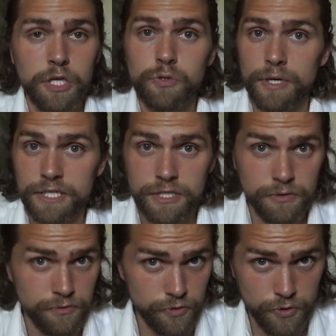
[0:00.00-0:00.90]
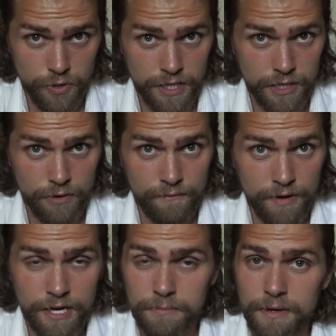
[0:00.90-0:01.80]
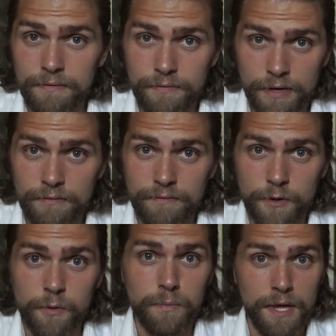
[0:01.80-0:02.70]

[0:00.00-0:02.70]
Do I still enjoy it and do I find it to be a fun film?